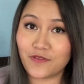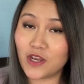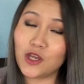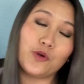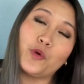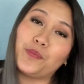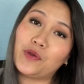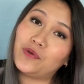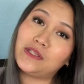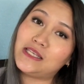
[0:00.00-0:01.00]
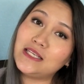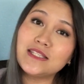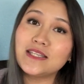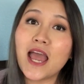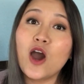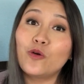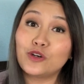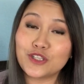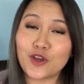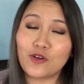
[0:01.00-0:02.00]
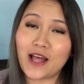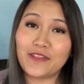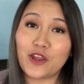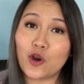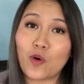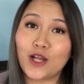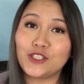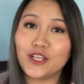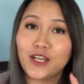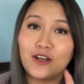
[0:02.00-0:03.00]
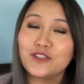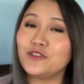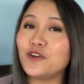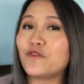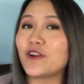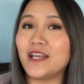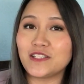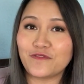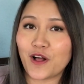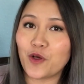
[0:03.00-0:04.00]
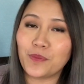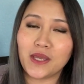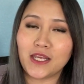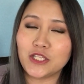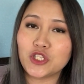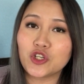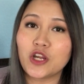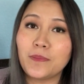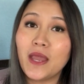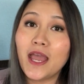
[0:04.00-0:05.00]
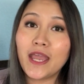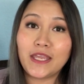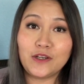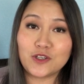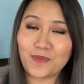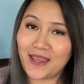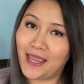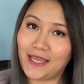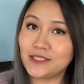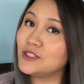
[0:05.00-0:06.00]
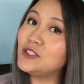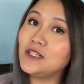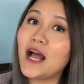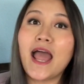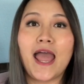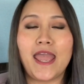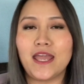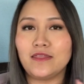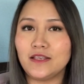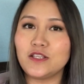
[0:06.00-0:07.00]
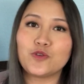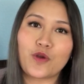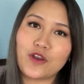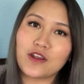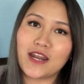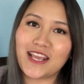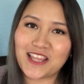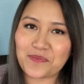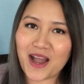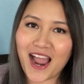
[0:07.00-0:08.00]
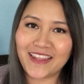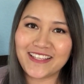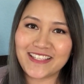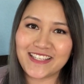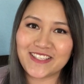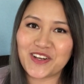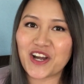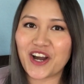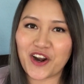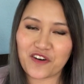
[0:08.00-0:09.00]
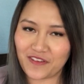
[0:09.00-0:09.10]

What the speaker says: video will be released. We're so glad that you're watching, and also don't forget to follow me on Instagram. Here's my handle, and this is where you're going to get the behind the scenes look on our